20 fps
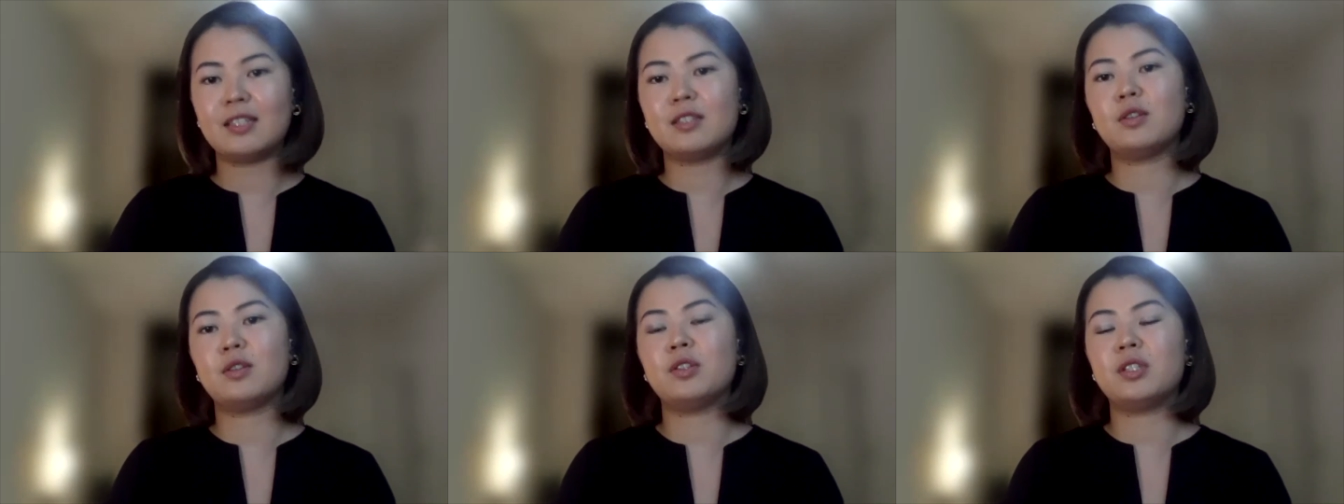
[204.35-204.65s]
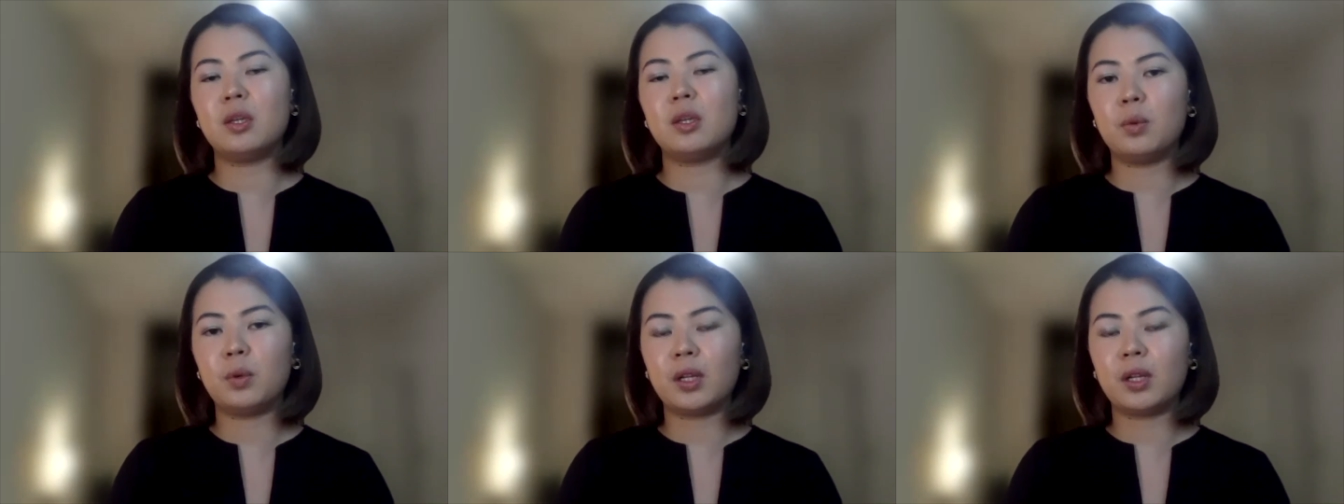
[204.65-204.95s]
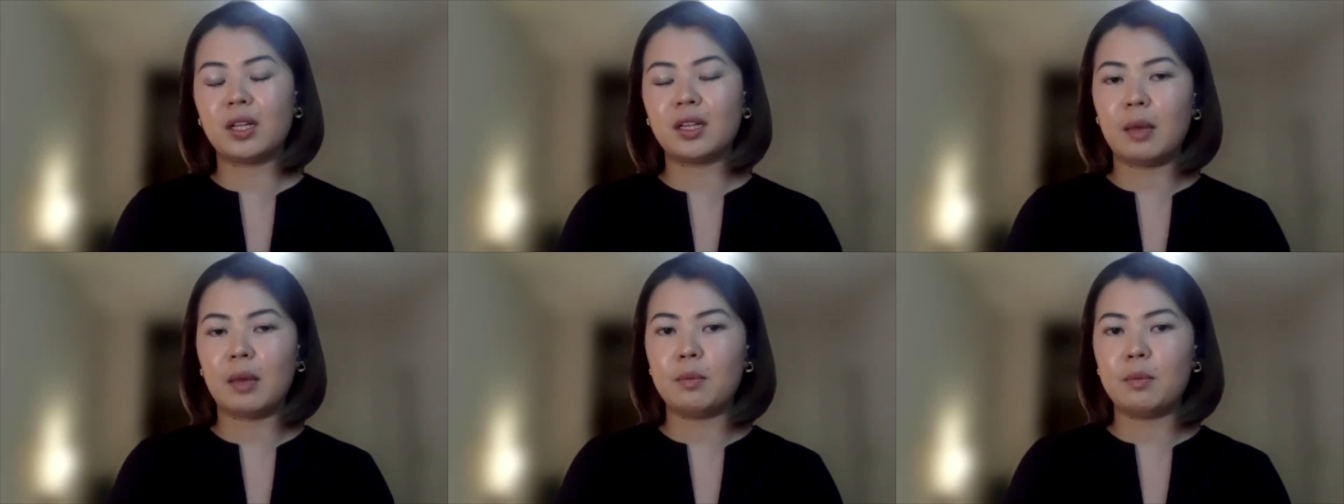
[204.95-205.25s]
associated
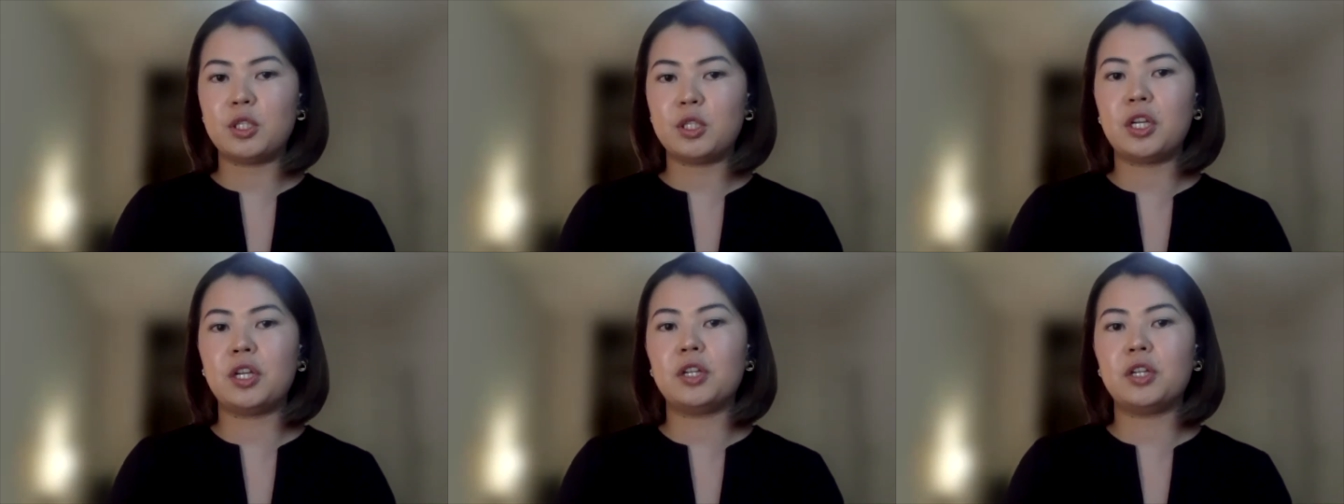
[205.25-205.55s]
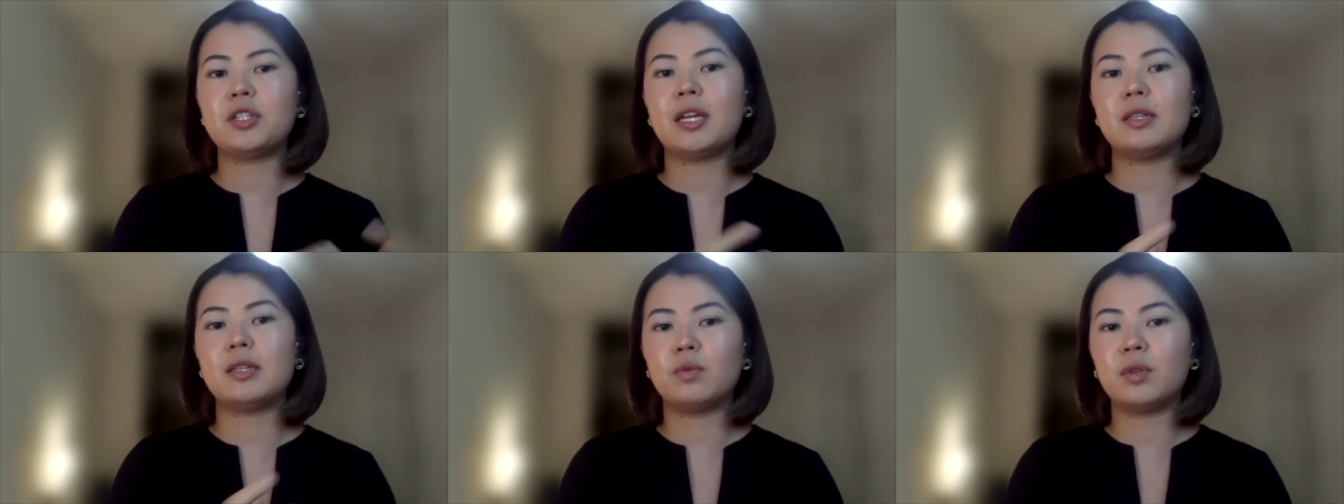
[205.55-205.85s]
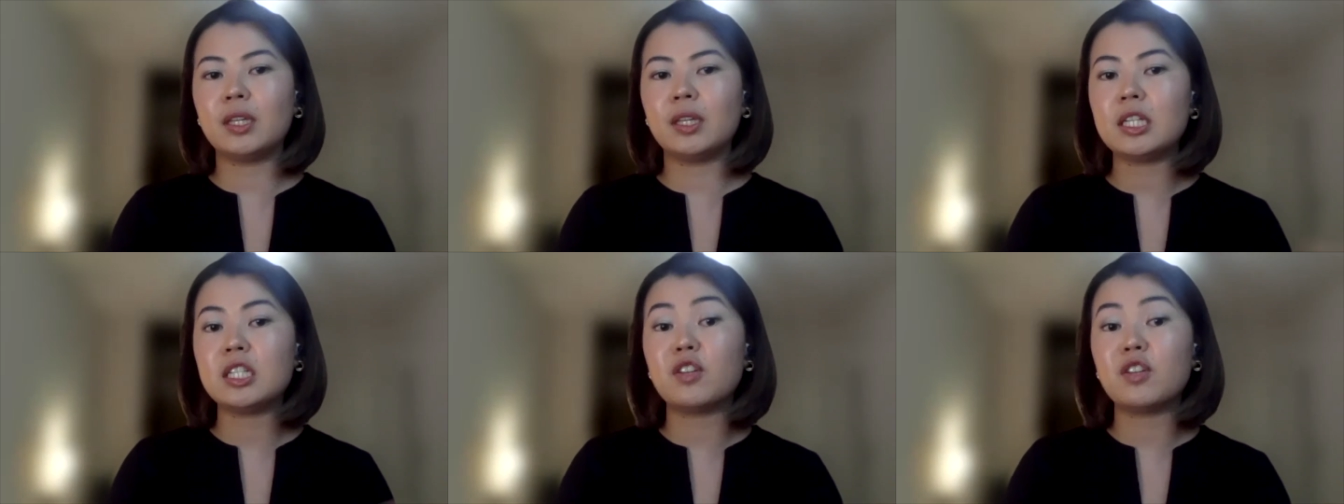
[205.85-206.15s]
with climate change has
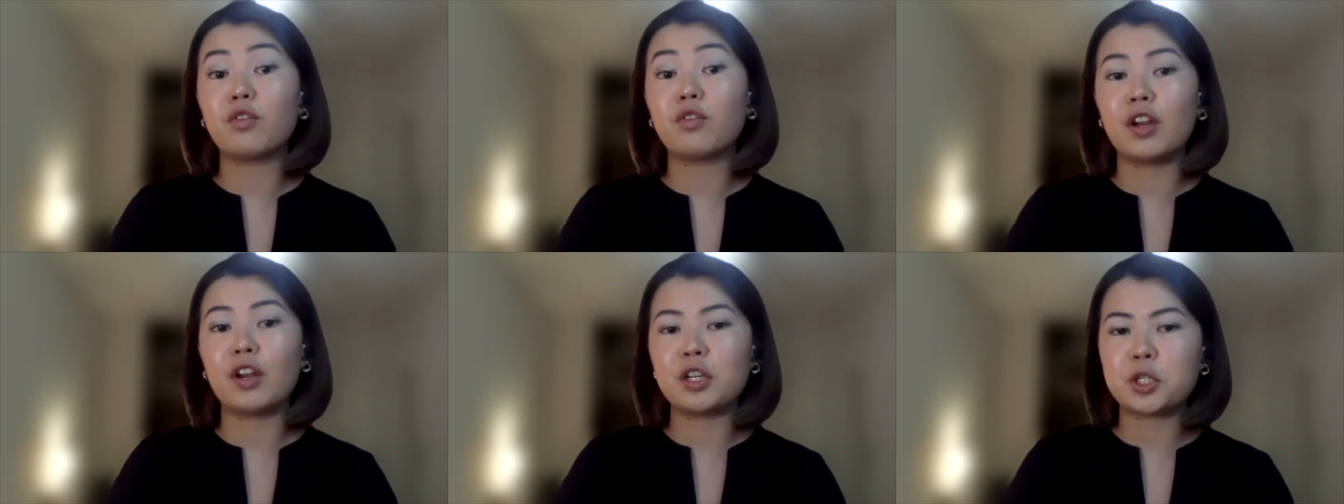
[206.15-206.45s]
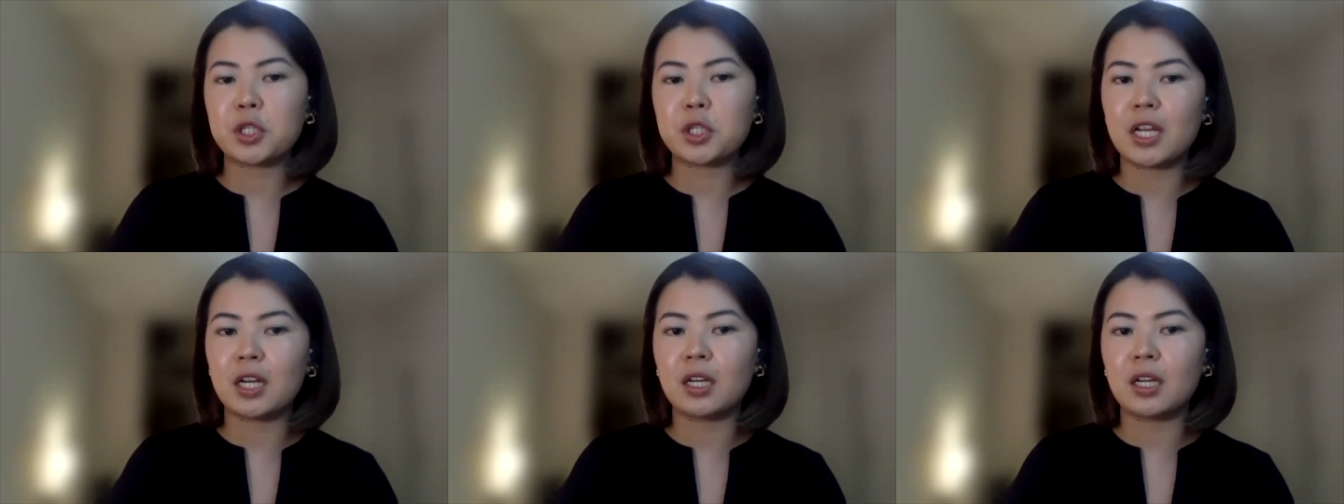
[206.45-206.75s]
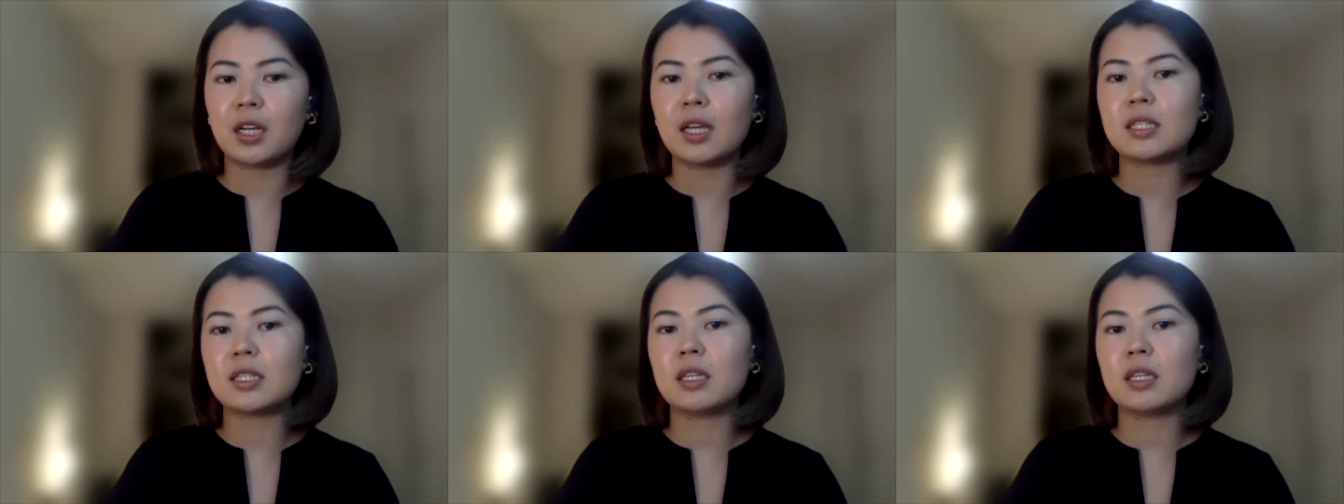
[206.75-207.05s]
really
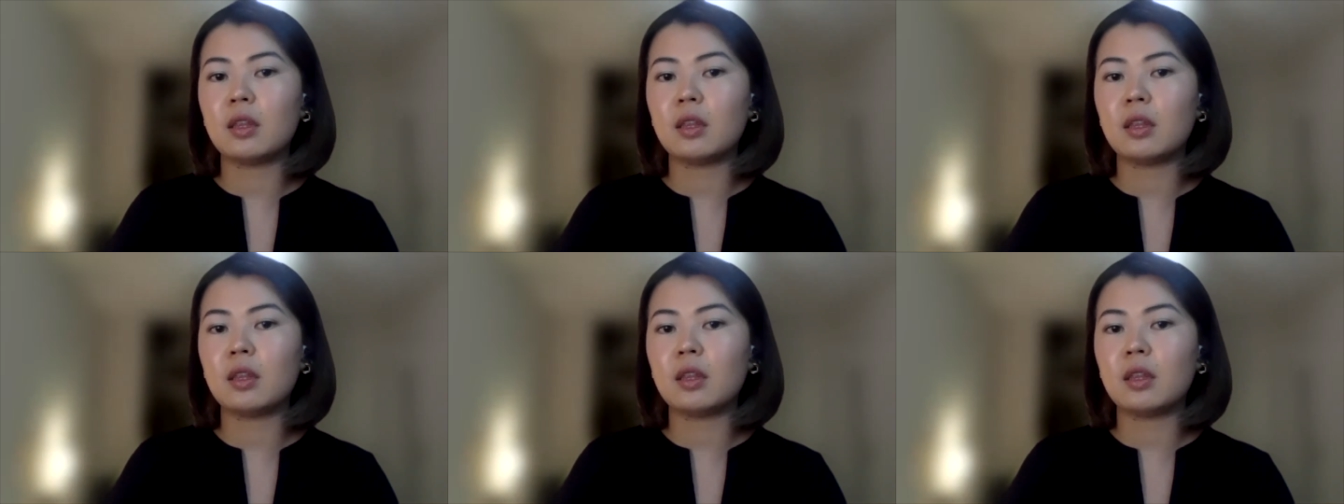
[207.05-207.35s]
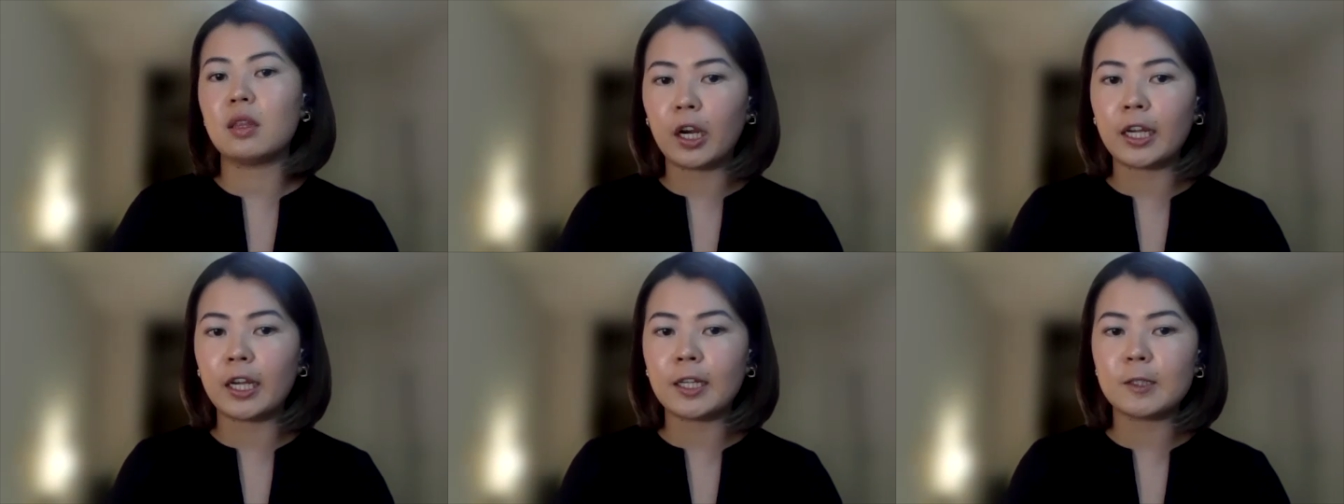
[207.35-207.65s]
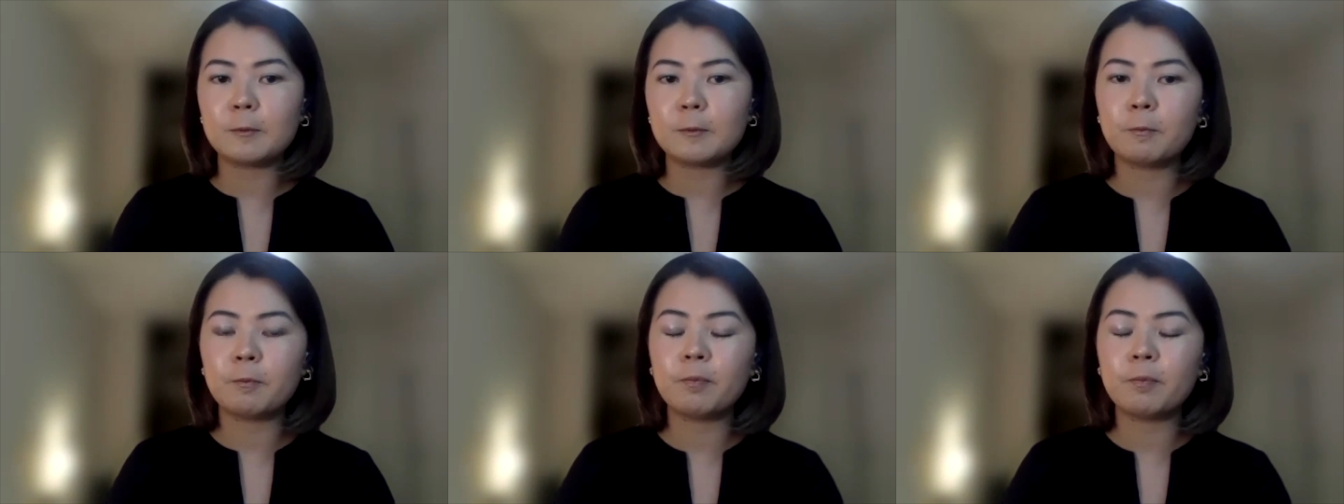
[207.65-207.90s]
differentiated us in the market.